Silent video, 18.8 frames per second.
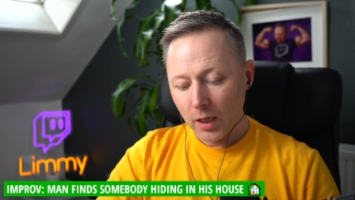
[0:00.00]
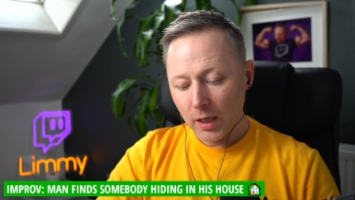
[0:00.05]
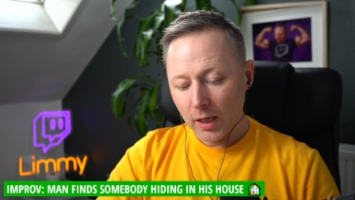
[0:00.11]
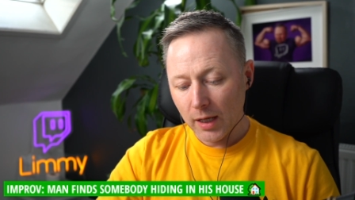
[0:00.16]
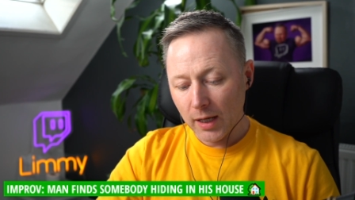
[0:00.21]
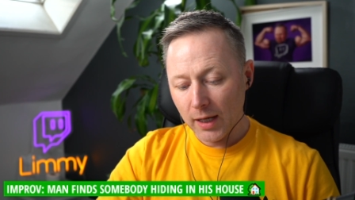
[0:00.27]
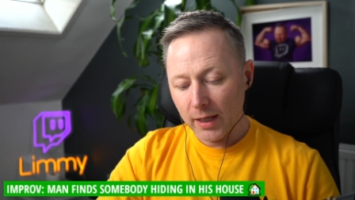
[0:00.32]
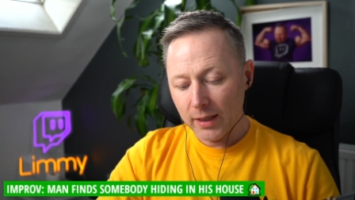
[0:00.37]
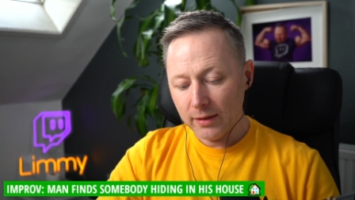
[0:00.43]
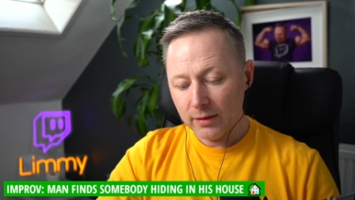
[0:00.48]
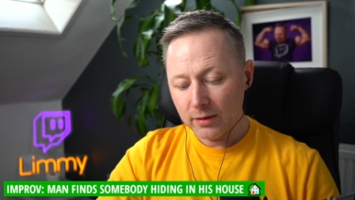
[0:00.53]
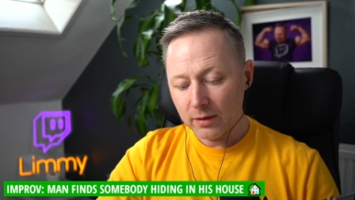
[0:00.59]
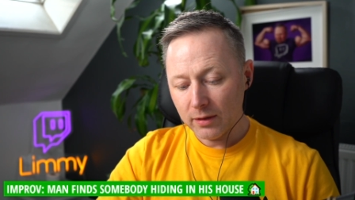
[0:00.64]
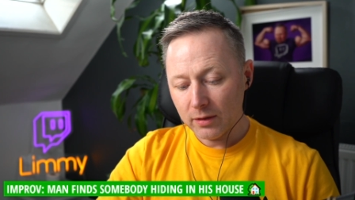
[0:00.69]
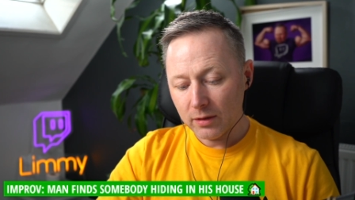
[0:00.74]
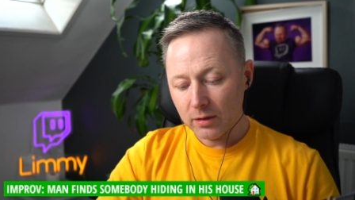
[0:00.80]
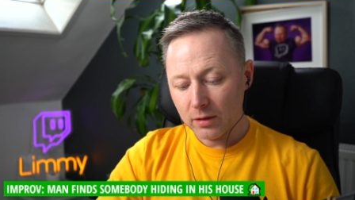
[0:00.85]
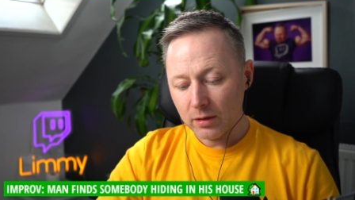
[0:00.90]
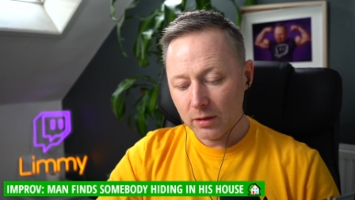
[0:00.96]
And
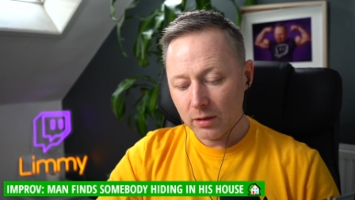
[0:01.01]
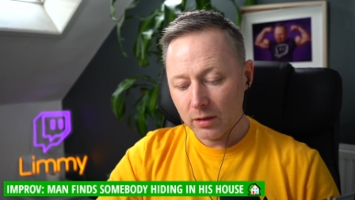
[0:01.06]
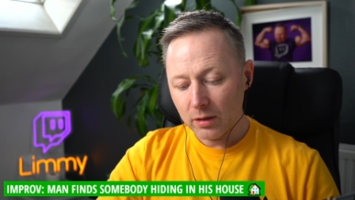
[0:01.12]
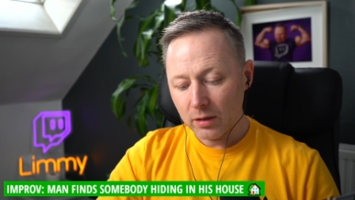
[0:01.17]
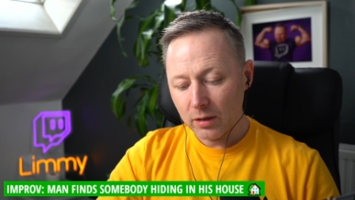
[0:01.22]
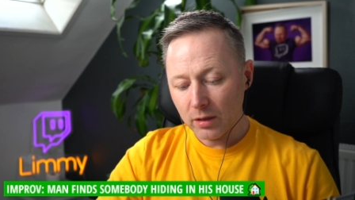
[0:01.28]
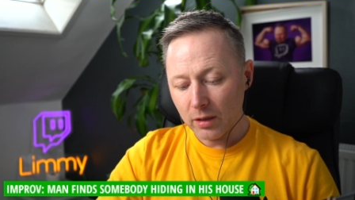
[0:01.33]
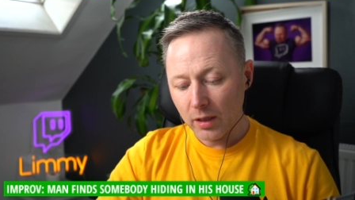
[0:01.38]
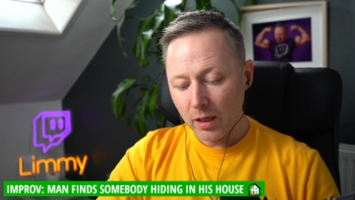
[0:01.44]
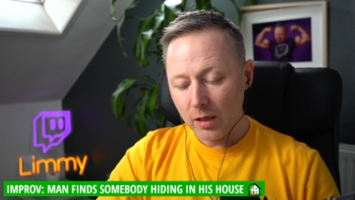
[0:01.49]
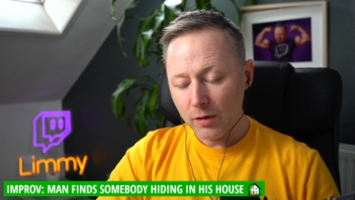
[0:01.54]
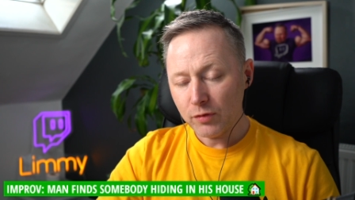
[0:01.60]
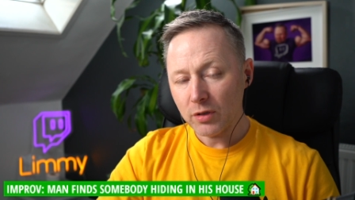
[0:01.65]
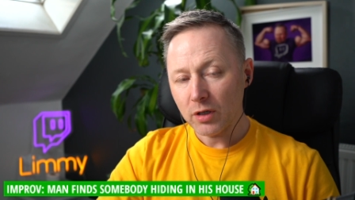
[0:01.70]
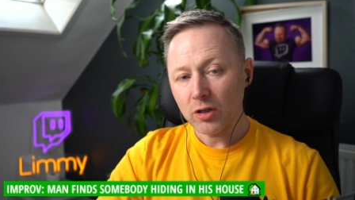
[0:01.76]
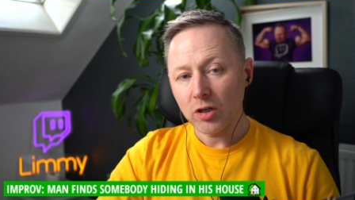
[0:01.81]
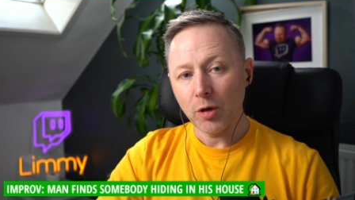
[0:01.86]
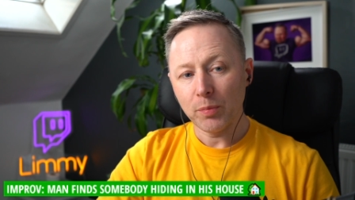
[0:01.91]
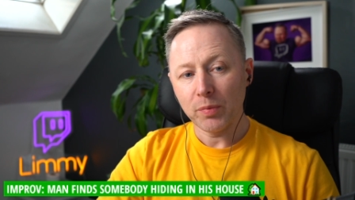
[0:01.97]
after a
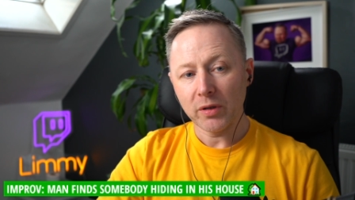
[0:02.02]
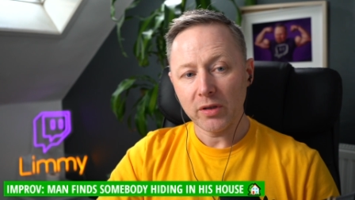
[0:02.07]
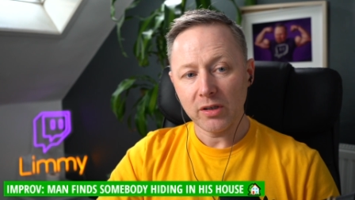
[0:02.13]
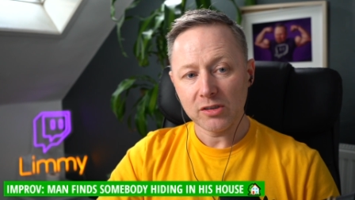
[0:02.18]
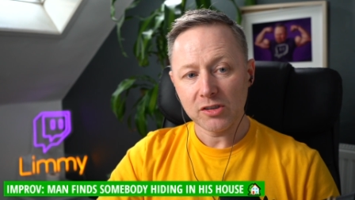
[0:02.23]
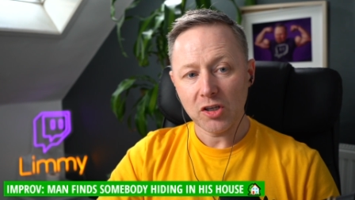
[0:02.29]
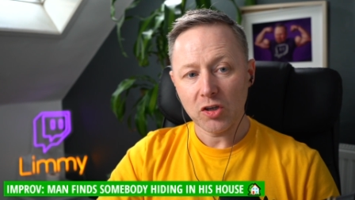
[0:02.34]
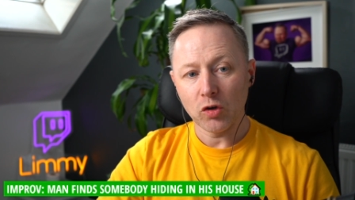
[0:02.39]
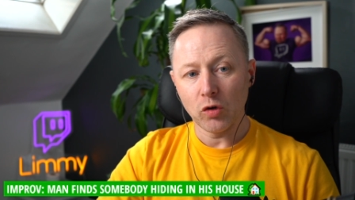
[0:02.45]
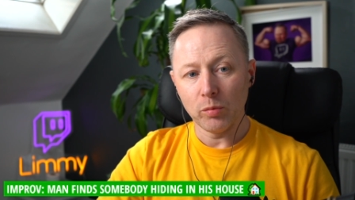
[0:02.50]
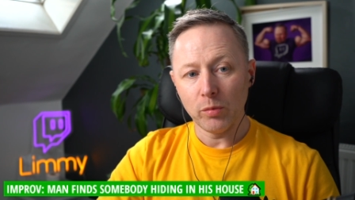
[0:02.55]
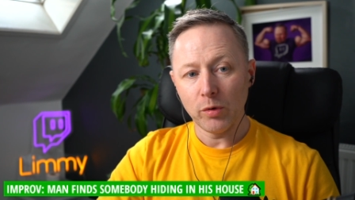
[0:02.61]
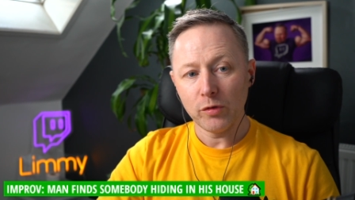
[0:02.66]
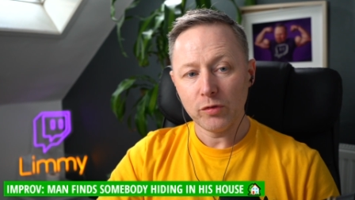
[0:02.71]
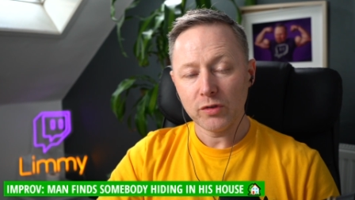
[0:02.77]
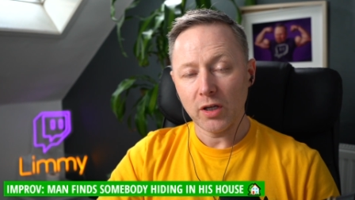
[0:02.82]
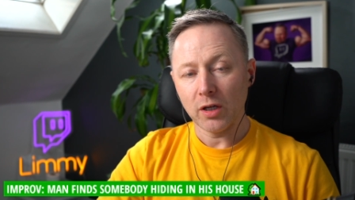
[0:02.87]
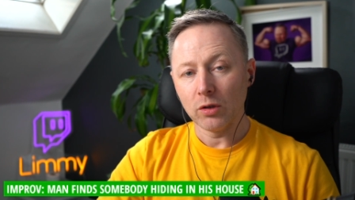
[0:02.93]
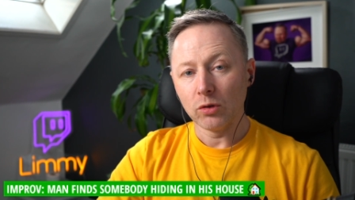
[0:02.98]
couple of years, he got
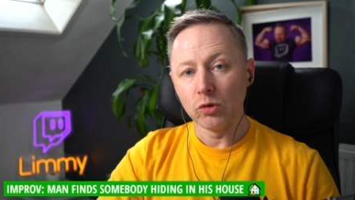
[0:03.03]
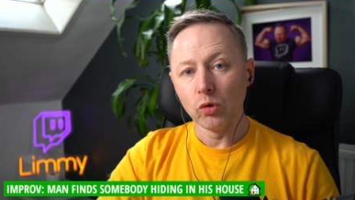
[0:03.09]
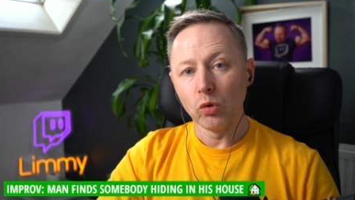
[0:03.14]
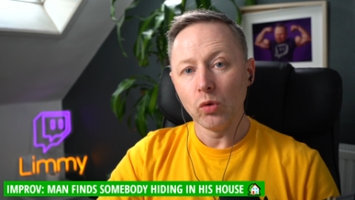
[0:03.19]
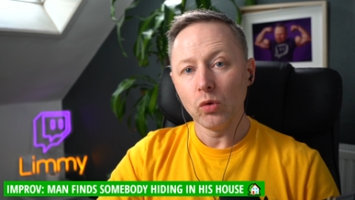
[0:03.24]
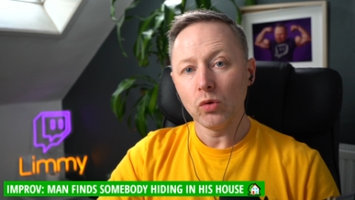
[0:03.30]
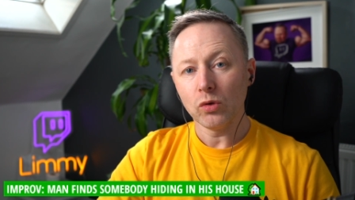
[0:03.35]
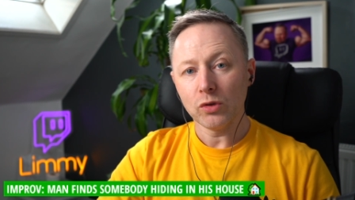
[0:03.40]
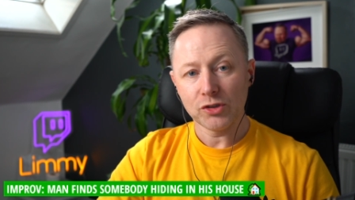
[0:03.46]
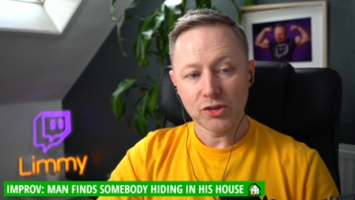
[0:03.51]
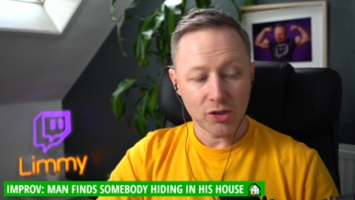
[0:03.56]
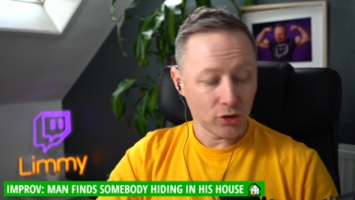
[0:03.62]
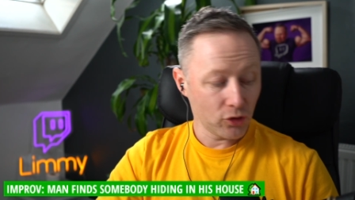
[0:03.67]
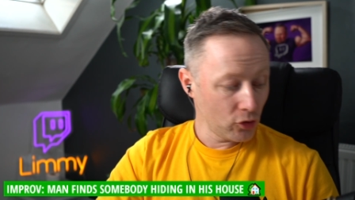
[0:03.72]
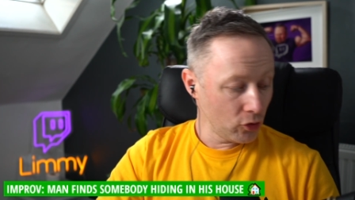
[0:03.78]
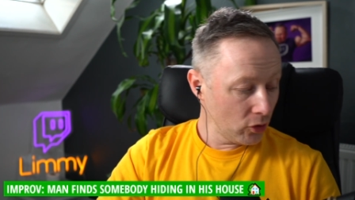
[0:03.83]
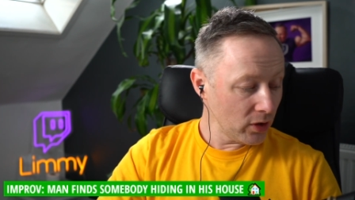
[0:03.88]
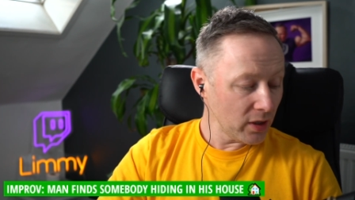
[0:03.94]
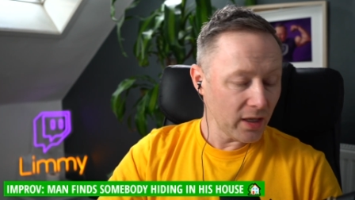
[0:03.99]
moved to a low
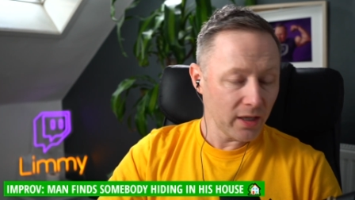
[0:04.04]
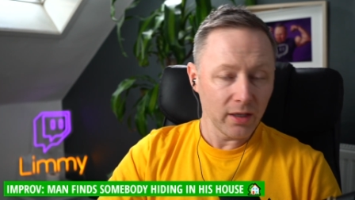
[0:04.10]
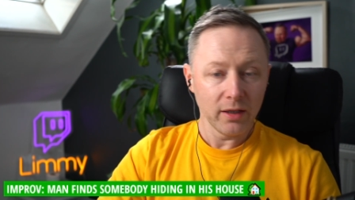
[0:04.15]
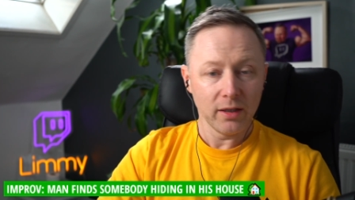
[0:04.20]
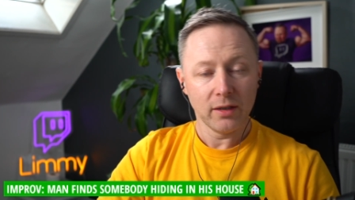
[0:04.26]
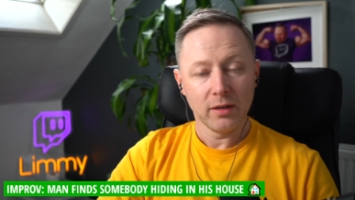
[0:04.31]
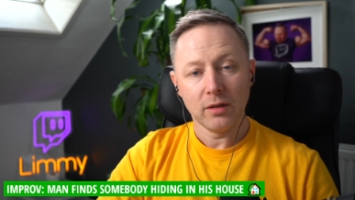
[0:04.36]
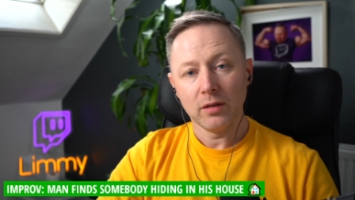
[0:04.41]
security